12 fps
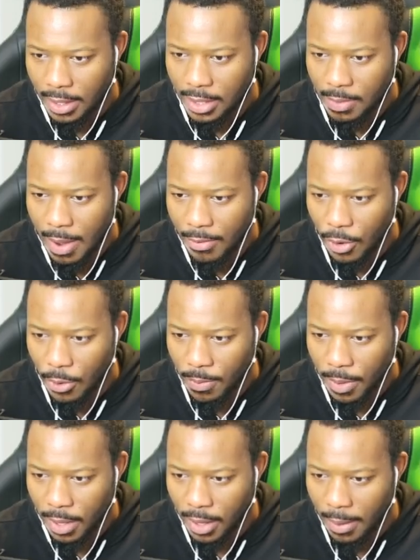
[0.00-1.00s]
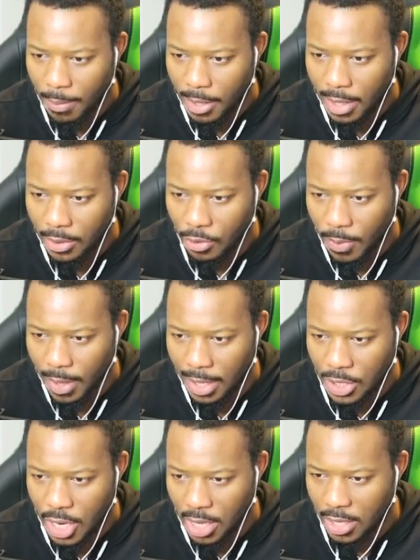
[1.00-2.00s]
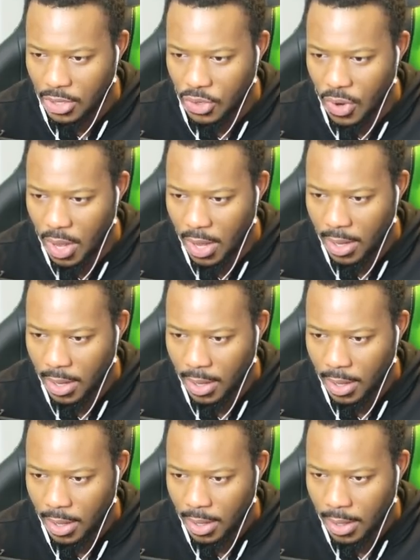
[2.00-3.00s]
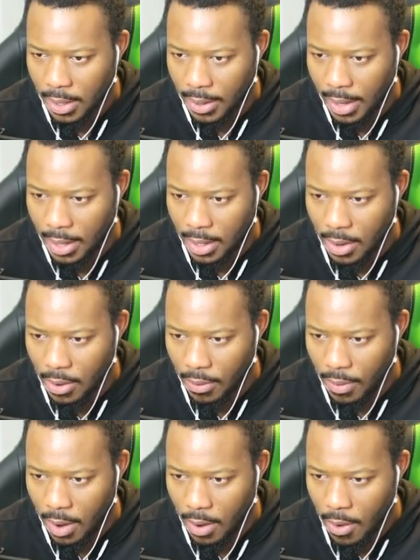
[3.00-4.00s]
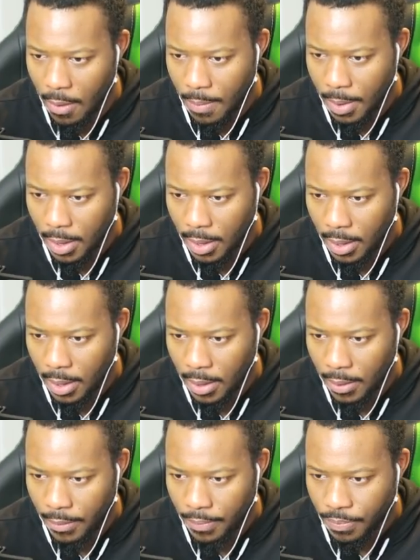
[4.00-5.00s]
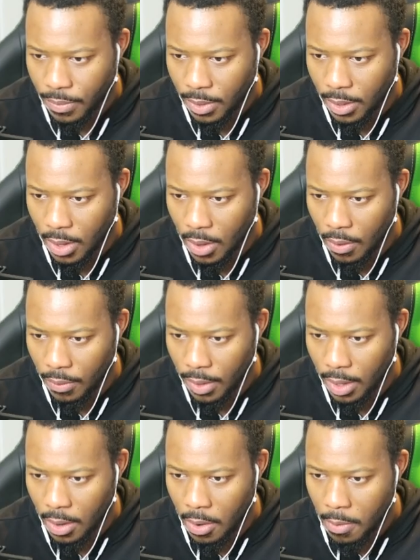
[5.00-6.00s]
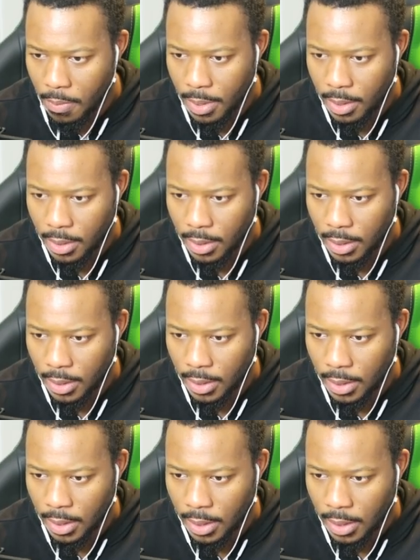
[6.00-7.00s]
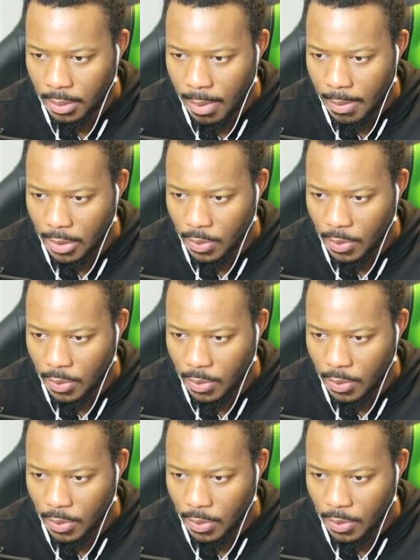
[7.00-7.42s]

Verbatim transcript: this is my room. Okay, pretty nice room here. Let's check this drawer. Okay, no rope. No rope. Maybe